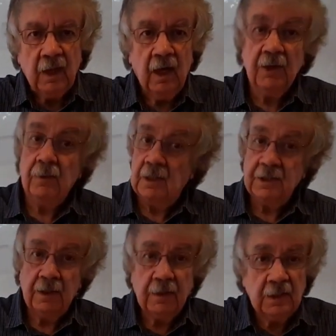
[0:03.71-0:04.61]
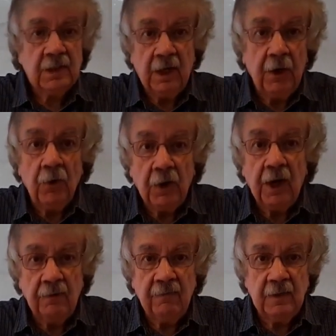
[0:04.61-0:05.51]
otherwise known as An Old Guy
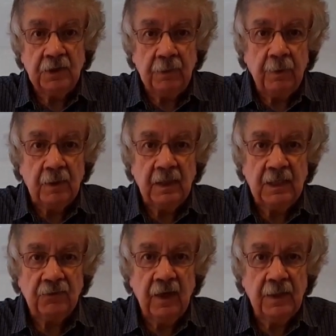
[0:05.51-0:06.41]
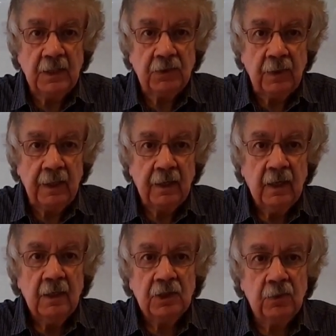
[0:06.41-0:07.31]
Reviews the Book That He's Read This Week.
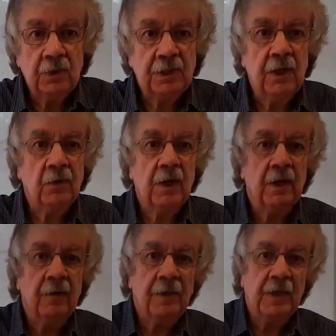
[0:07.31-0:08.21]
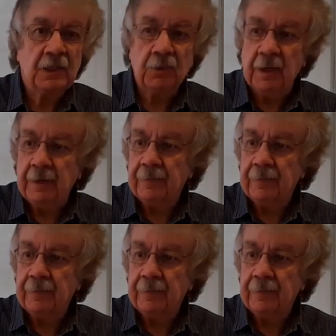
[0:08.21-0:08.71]
So what's the old guy read this week?